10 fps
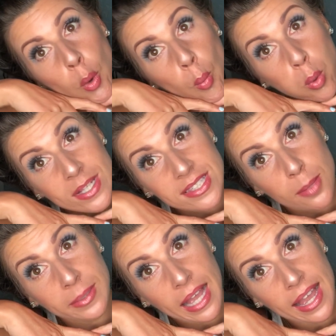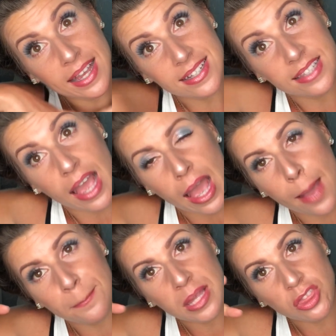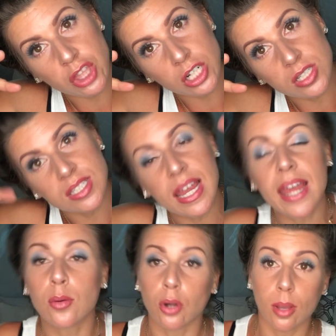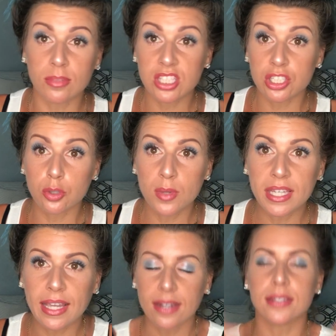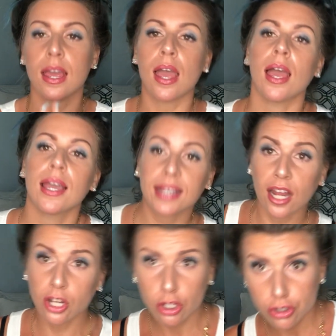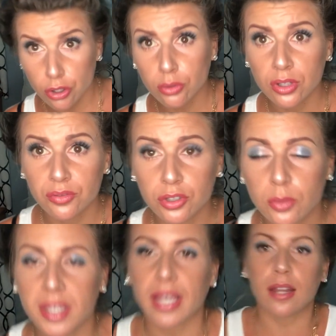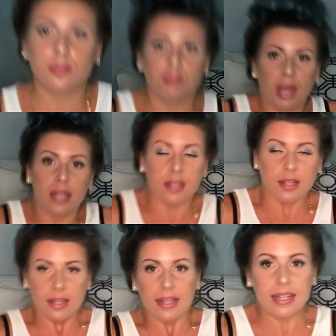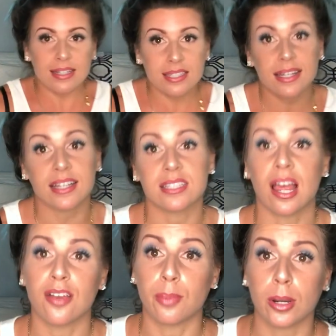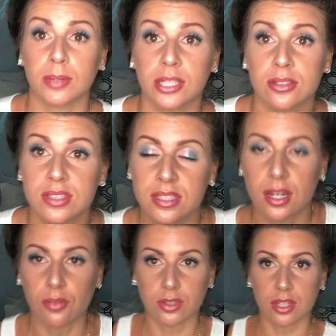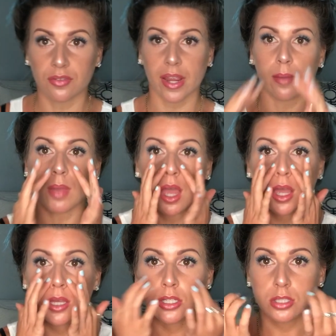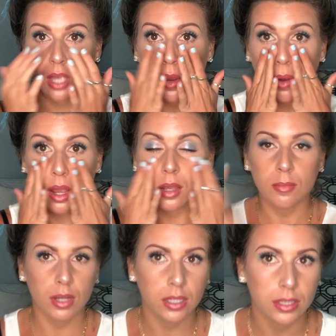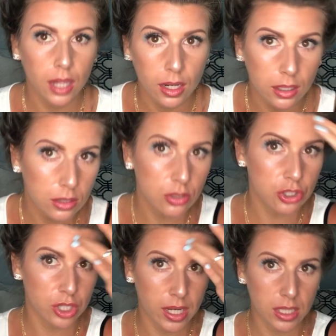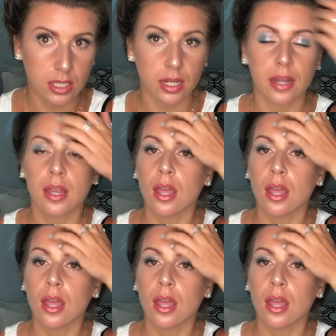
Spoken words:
What's up, guys? Happy Thursday. We're almost to the weekend. Again, don't live for the weekend, but it's nice to have barbecues and stuff with the fam. So, yeah, a little shiny today.